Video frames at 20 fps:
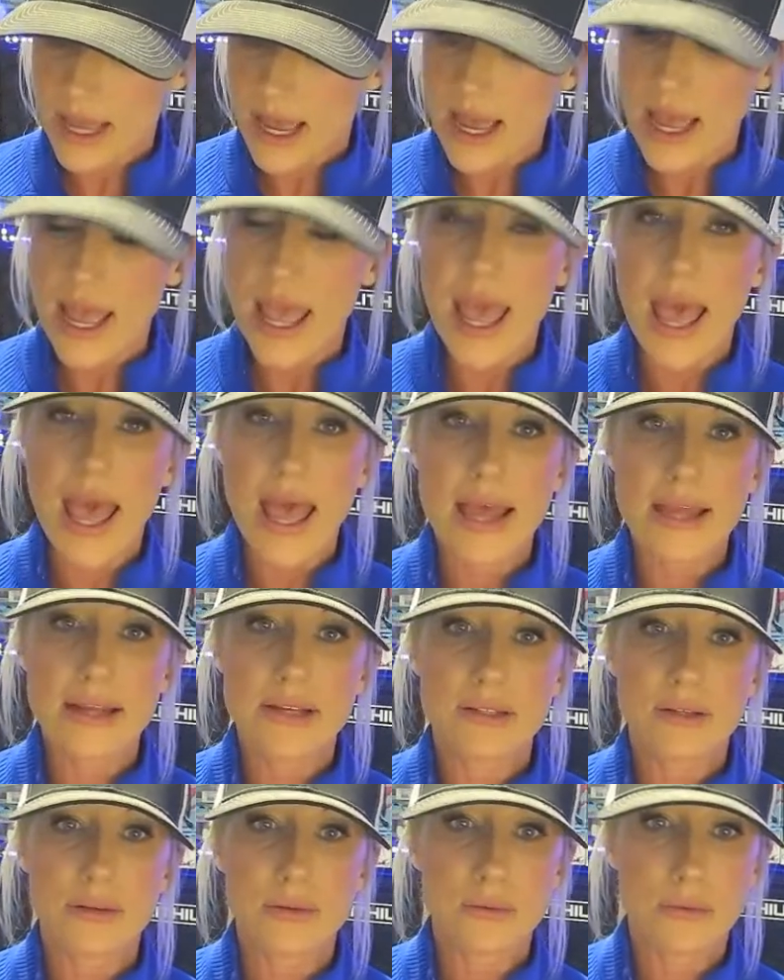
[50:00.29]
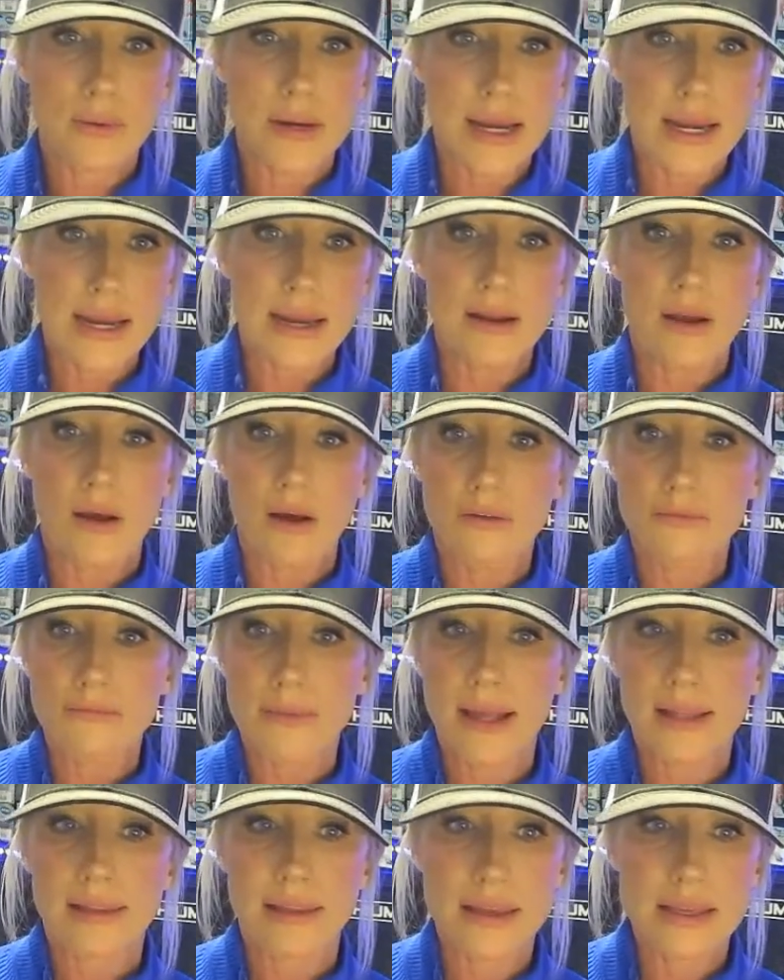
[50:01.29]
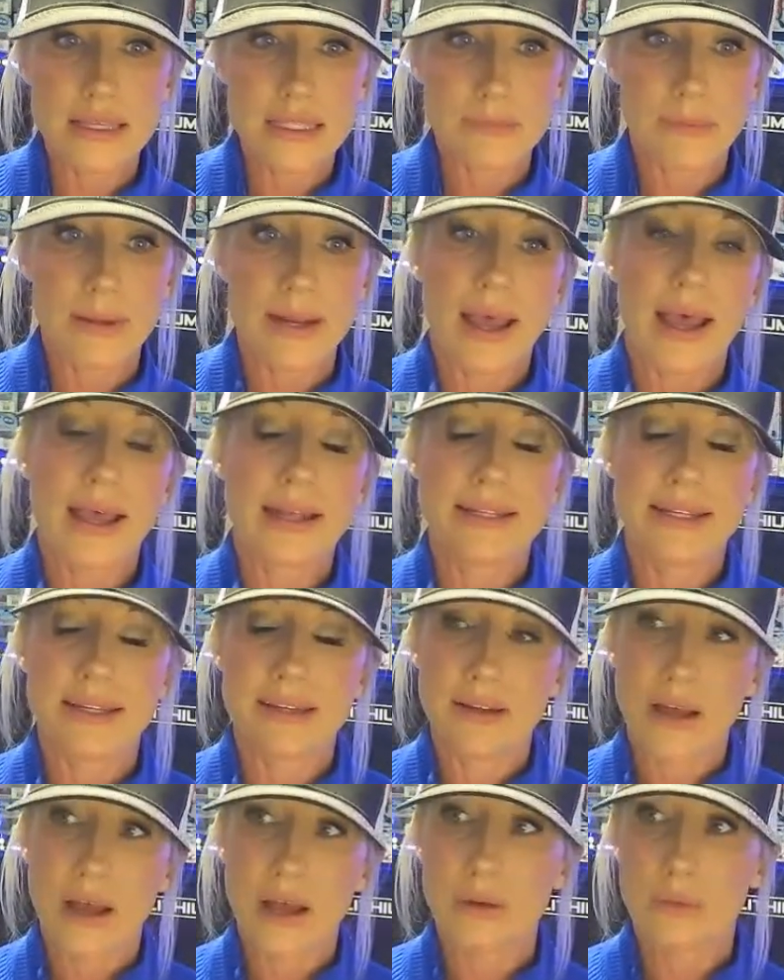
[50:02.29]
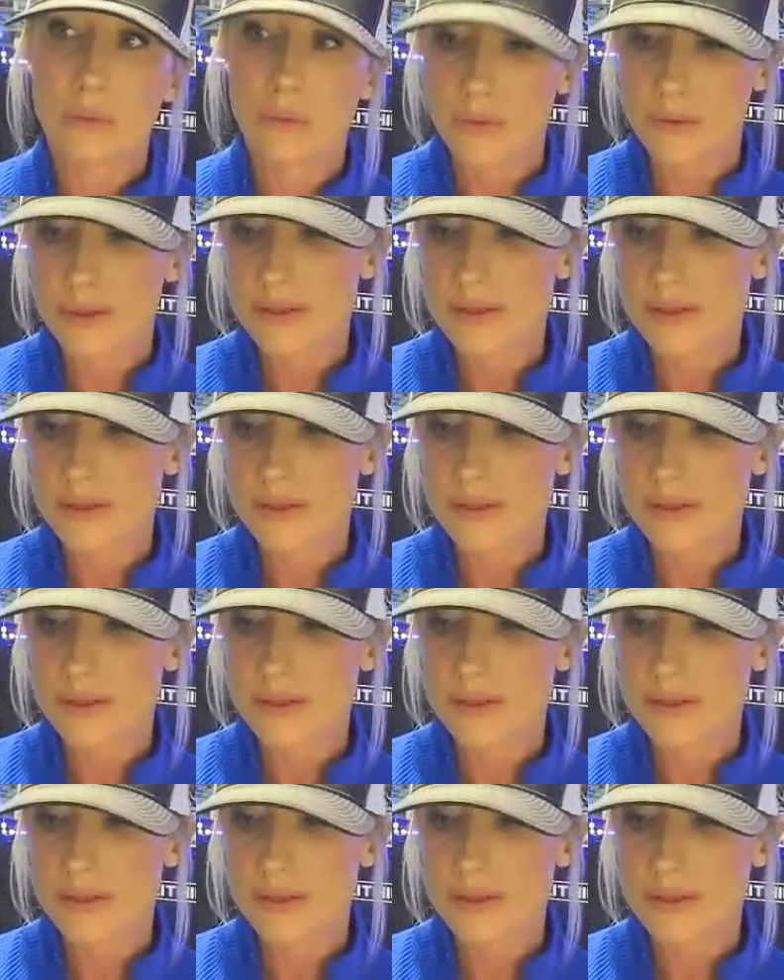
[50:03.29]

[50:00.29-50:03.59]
I had to read off my list, but I did not want